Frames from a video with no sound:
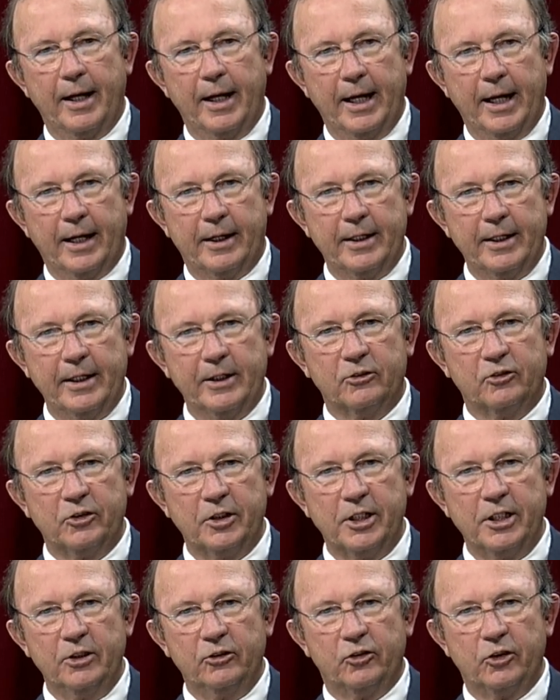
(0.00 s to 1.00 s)
and it's
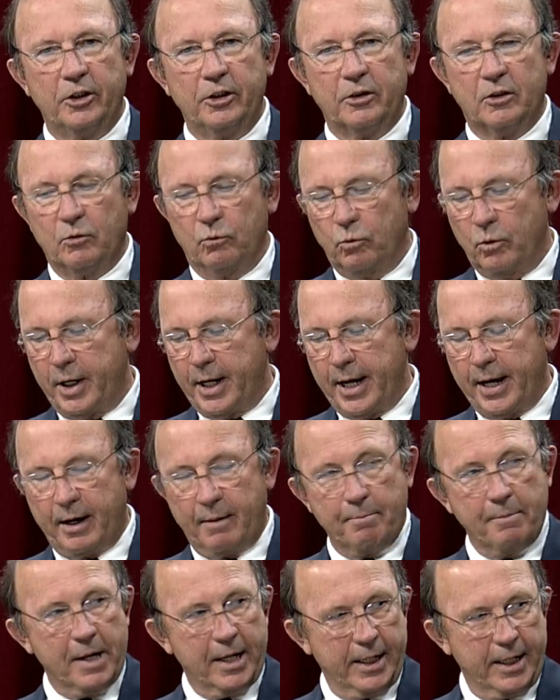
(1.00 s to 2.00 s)
easy to run out
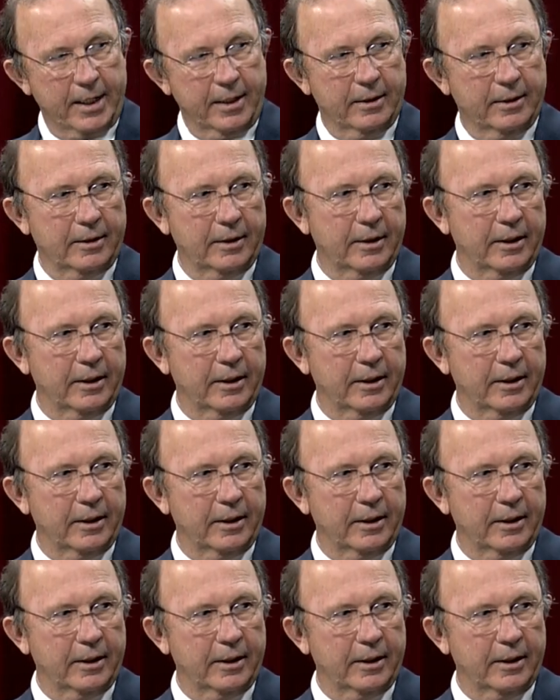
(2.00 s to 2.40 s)
of money.